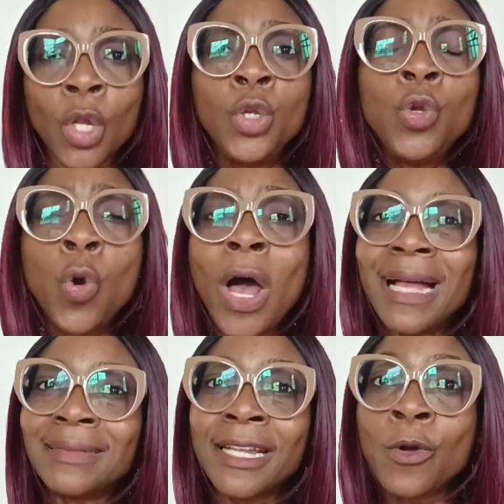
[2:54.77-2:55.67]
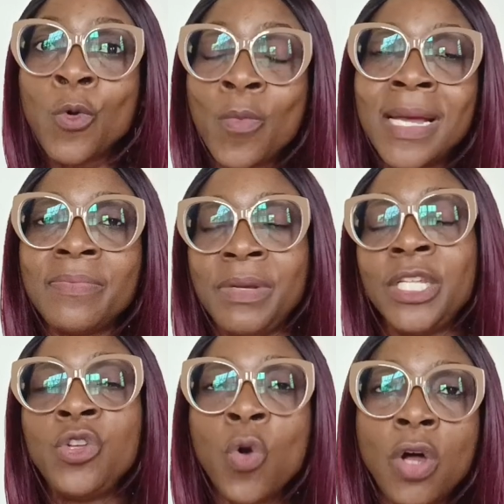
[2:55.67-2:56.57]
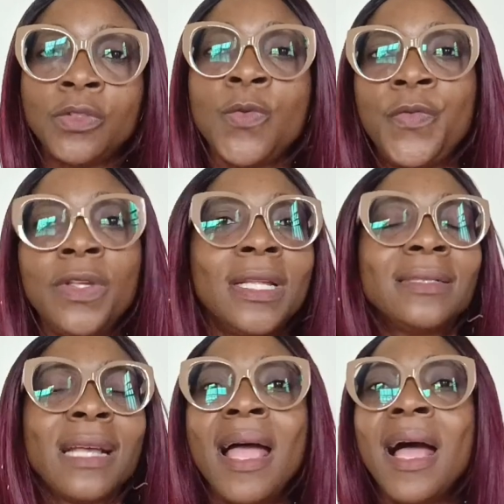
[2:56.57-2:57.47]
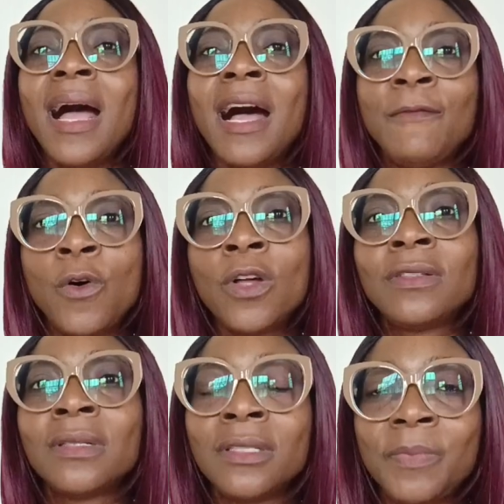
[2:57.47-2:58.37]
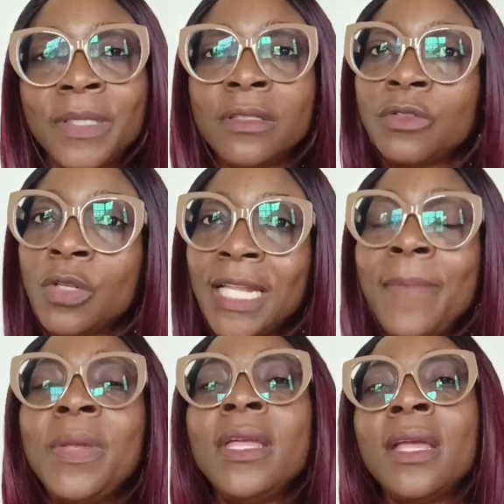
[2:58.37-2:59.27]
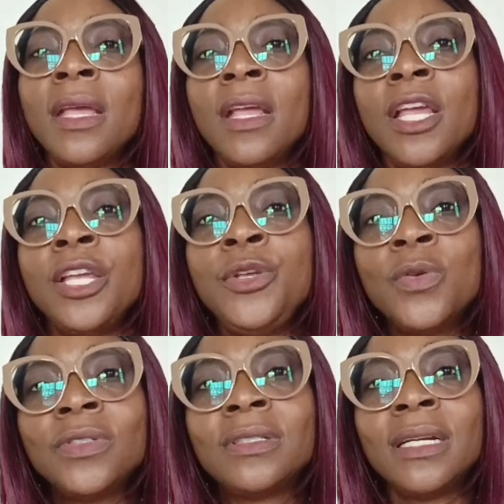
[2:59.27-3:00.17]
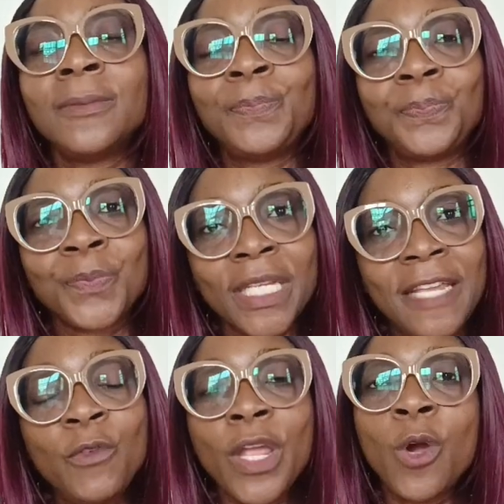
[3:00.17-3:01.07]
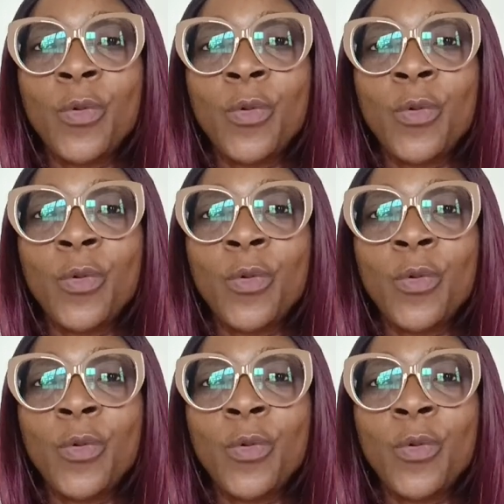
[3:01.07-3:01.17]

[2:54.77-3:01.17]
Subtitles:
you as a human being, you also feel that I've hurt this person. So let me give you a